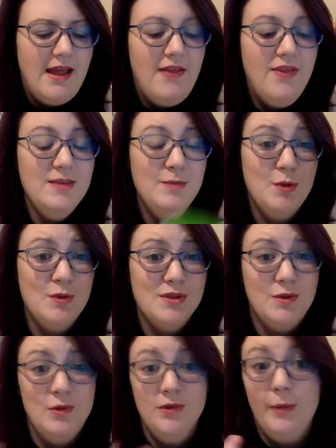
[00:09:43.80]
This book was a
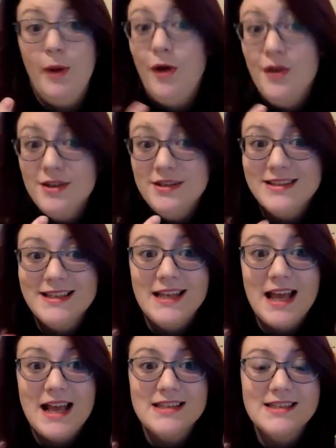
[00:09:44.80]
whole £1 in
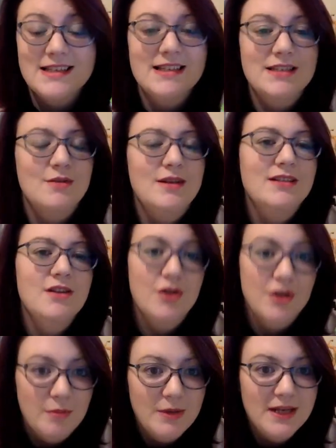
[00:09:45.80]
Asda, so it's not
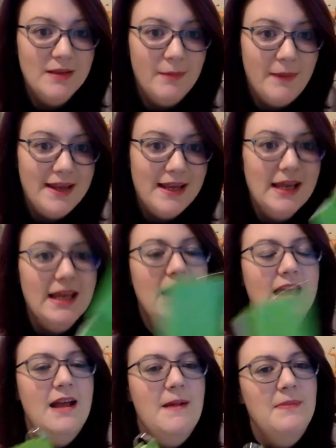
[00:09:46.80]
going to break the bank
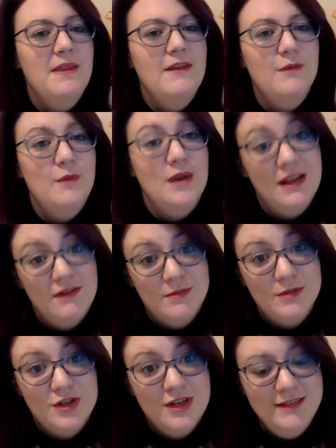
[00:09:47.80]
if you want to give them a
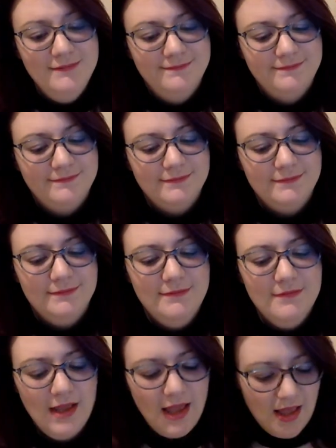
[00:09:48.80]
try.
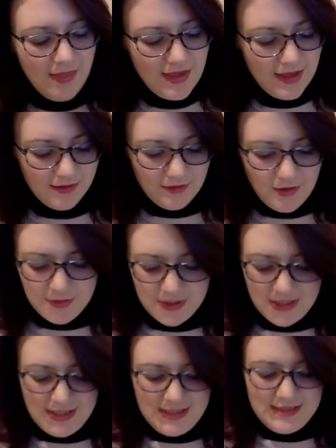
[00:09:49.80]
The other option
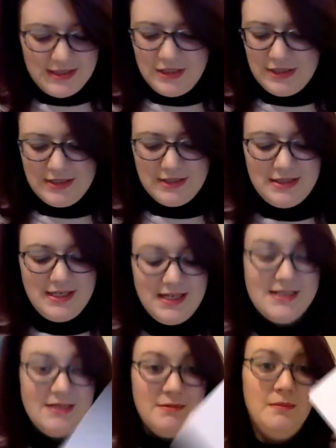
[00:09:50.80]
is to just take
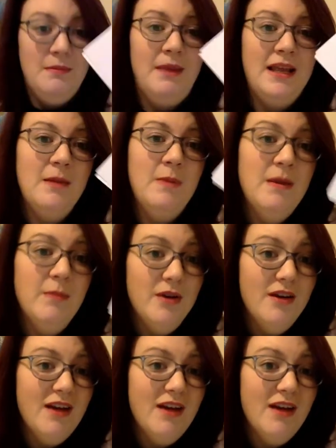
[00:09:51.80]
some blank paper.